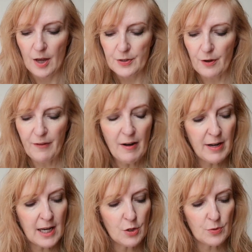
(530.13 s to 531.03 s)
So
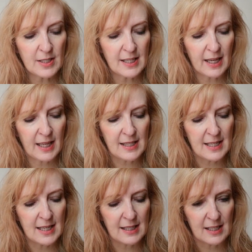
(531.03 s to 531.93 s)
very interesting
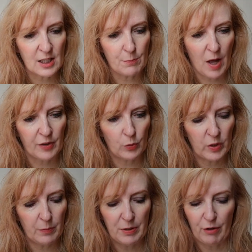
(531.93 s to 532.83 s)
indeed this month
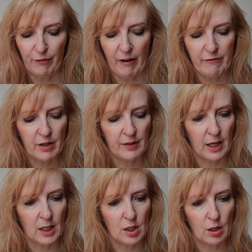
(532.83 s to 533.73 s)
with a bit of
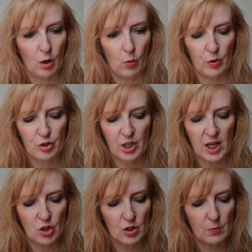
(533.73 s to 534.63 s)
everything, you know,
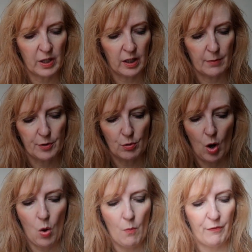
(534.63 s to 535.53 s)
changes when it comes to
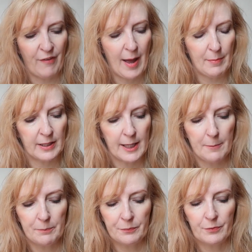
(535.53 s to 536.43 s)
home,
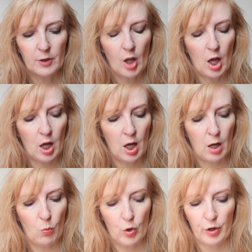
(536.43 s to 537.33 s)
family,
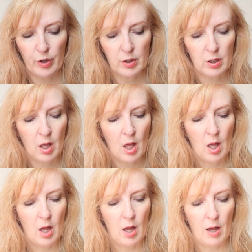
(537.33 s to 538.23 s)
uh, work
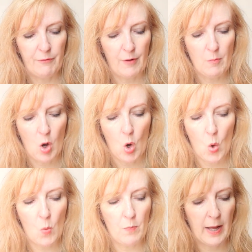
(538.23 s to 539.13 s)
uh, from
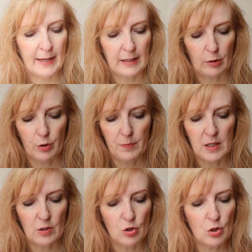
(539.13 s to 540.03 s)
home, and there could
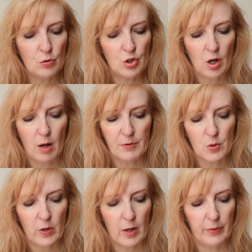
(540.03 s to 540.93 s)
be a new job as
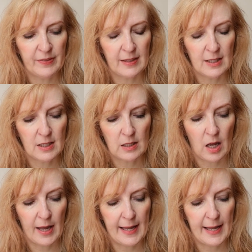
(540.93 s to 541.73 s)
well with this uh,